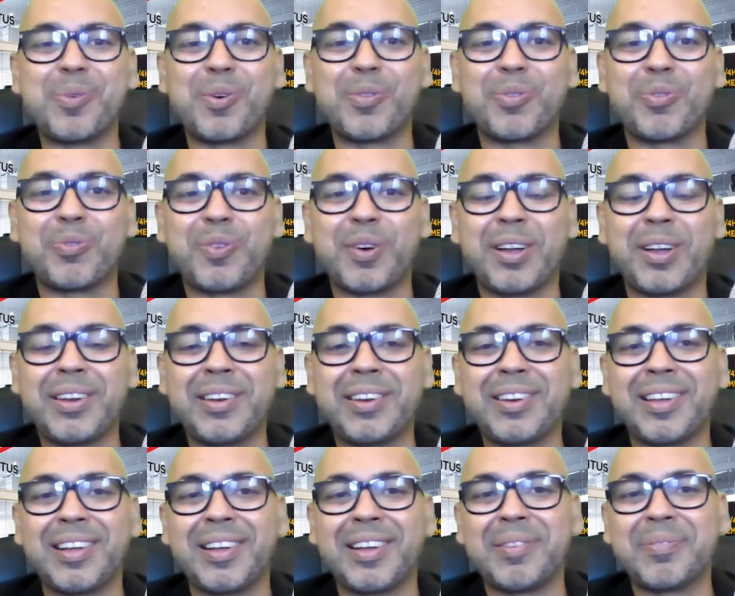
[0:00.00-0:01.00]
more fun
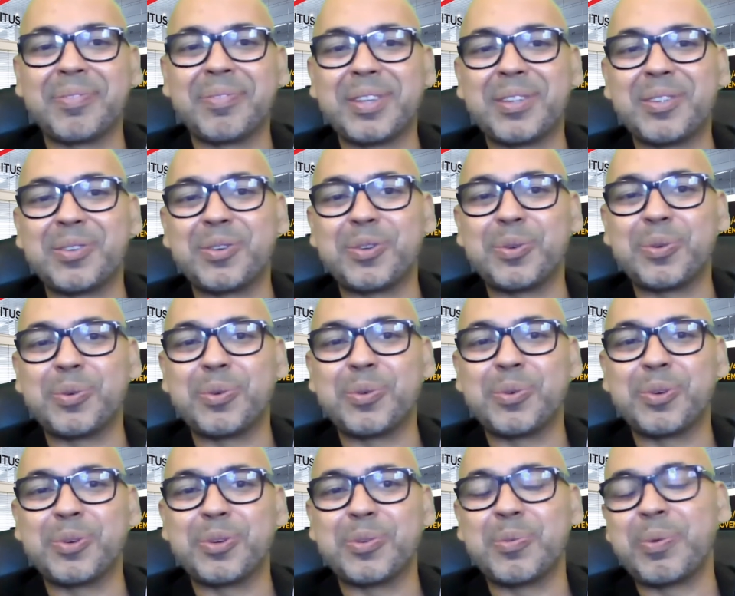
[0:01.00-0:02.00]

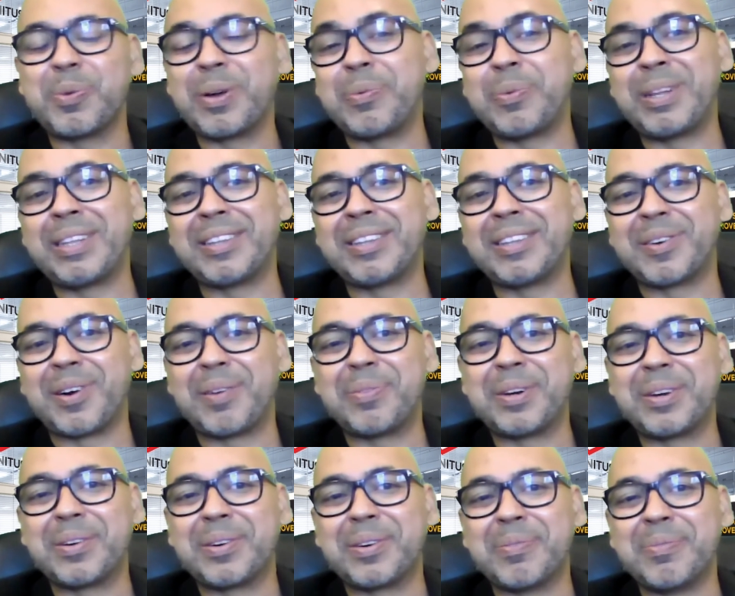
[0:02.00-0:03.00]
to when the
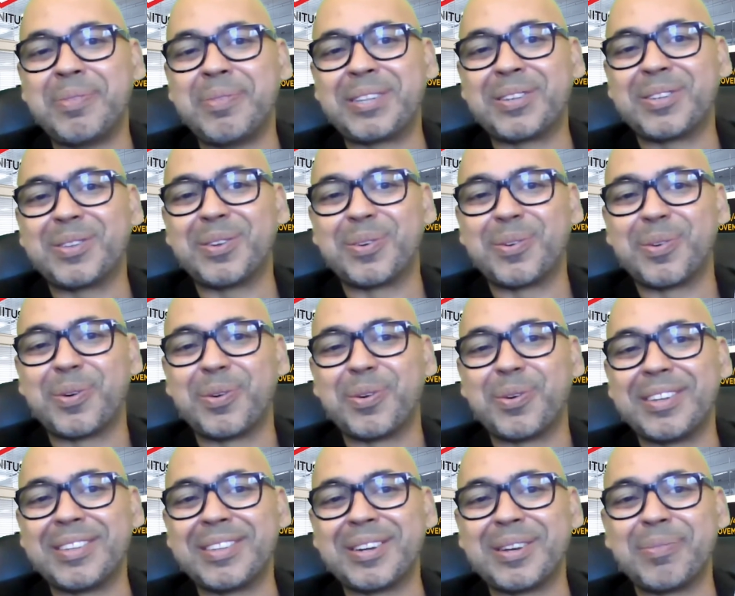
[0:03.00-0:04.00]
rubber meets the
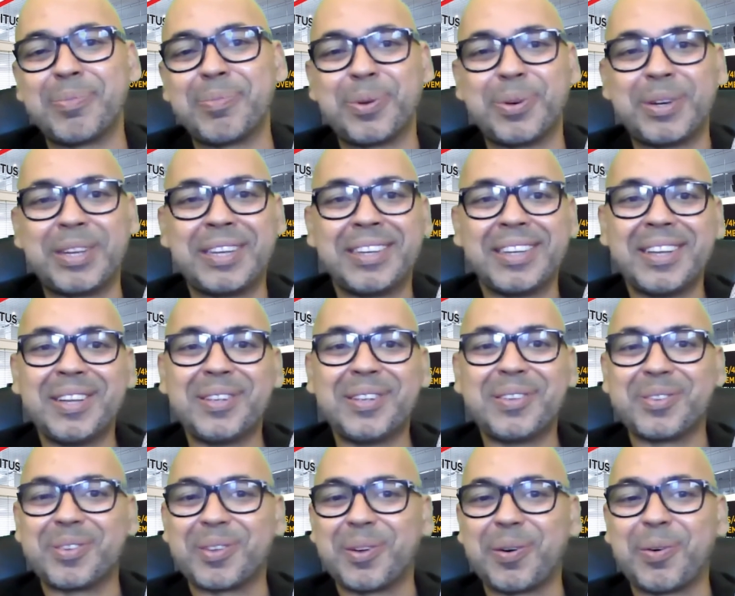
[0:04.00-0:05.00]
road, isn't it, Budi?
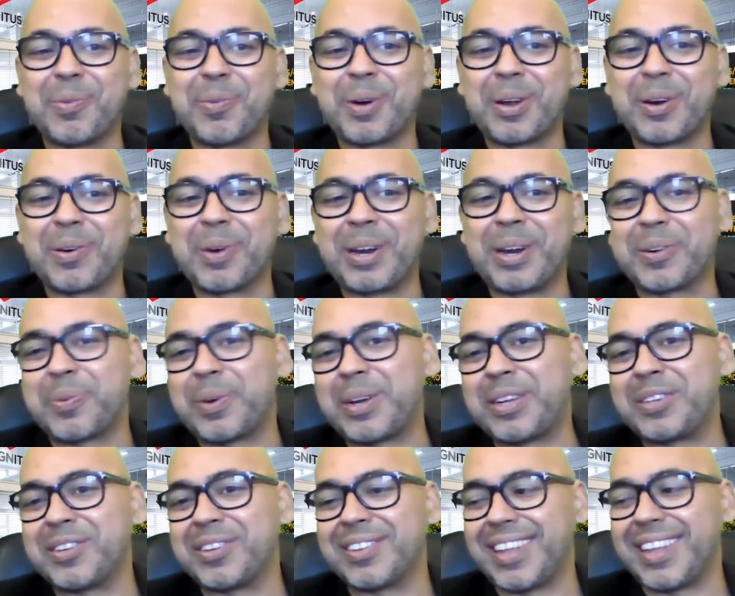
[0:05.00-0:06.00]
So what a great
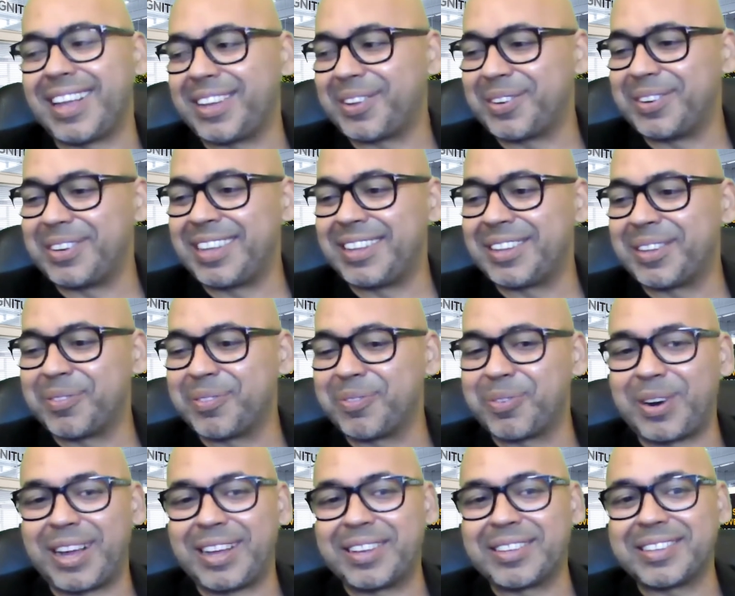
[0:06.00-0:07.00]
question. Thank you, Nathan,
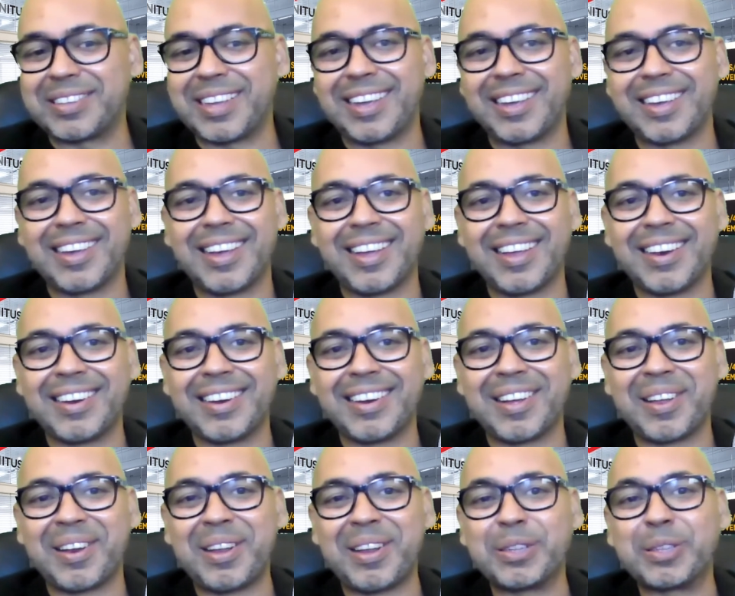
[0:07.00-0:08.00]
for asking. And
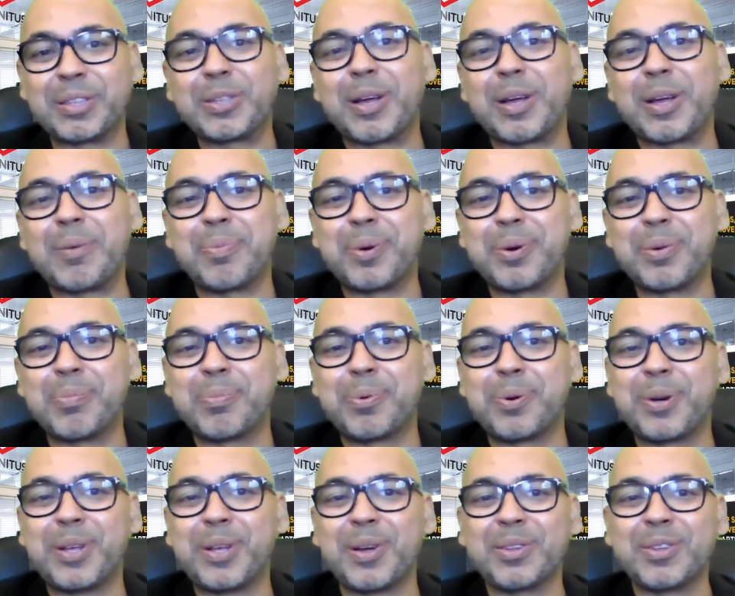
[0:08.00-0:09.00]
let's put
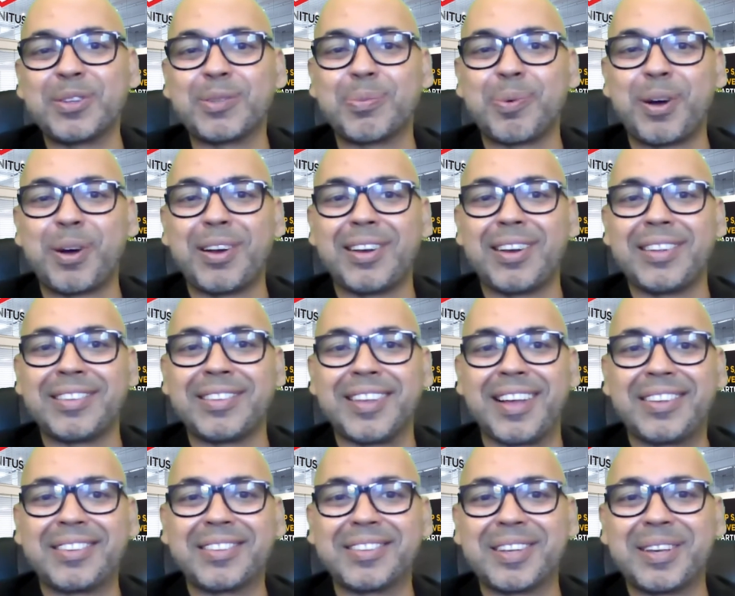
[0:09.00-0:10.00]
Budi on the spot. Let's
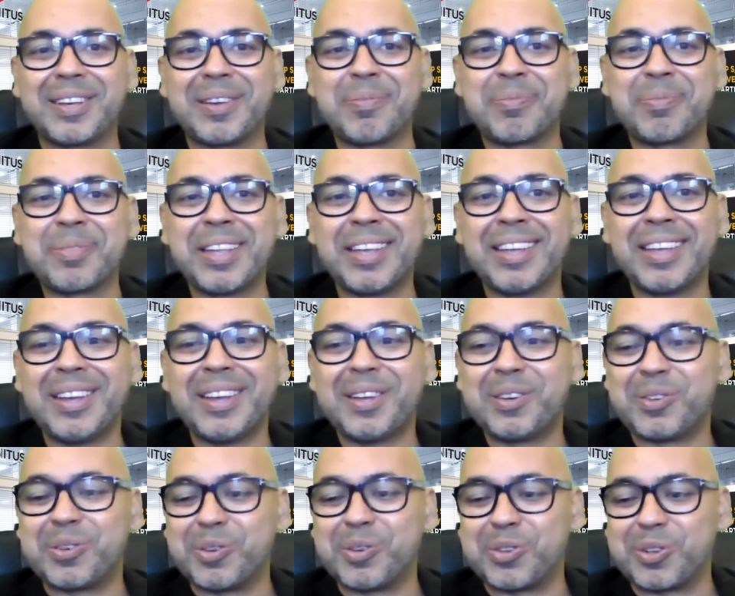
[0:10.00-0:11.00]
ask him
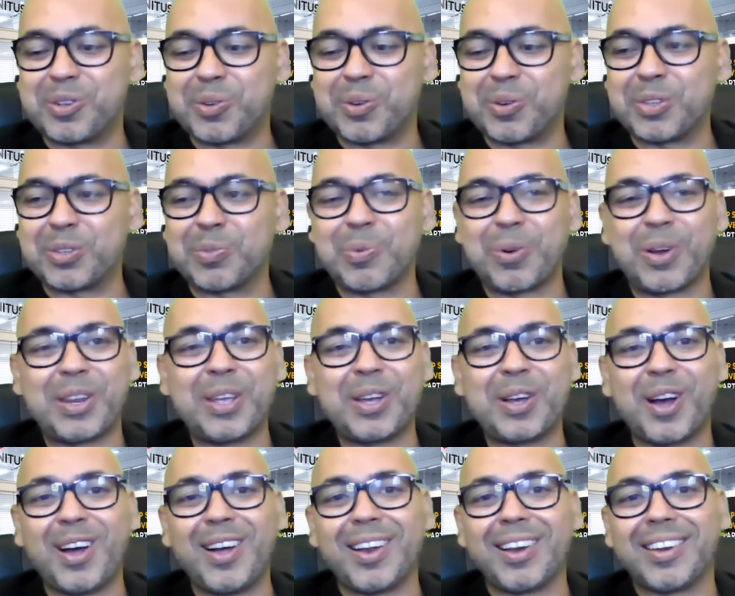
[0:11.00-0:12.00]
to show us what he
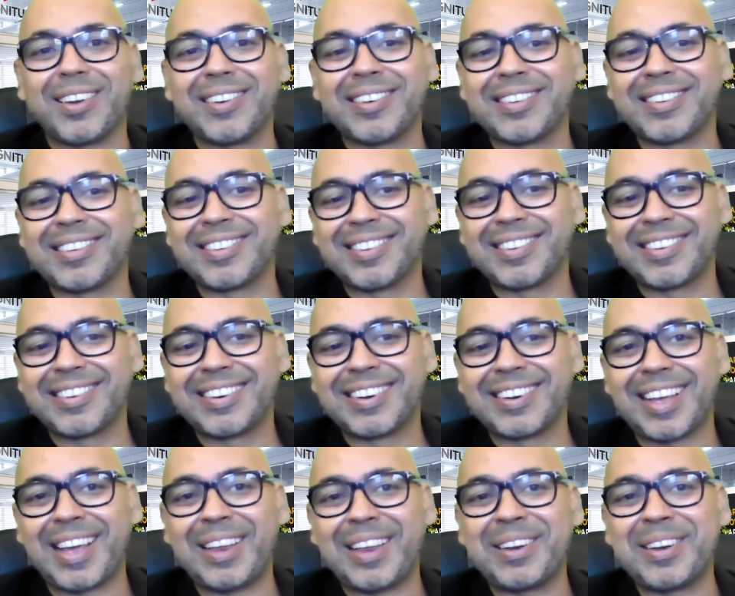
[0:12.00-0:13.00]
got.
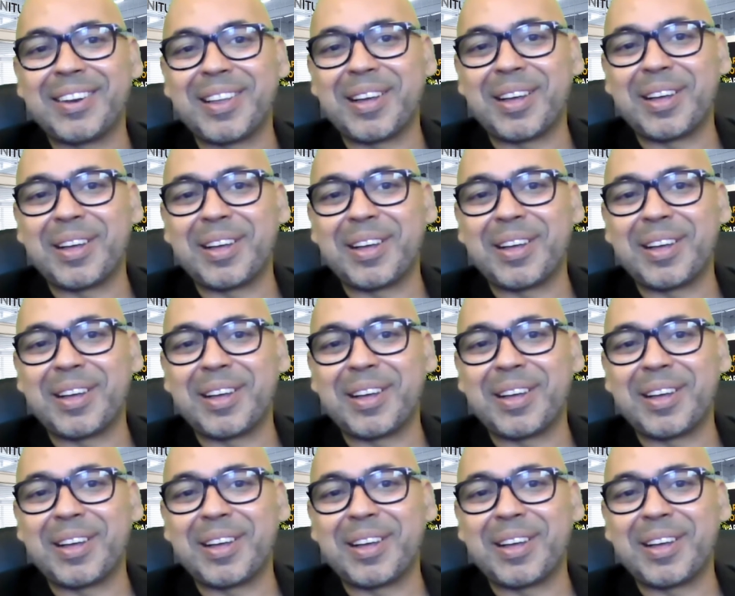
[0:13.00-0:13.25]
And,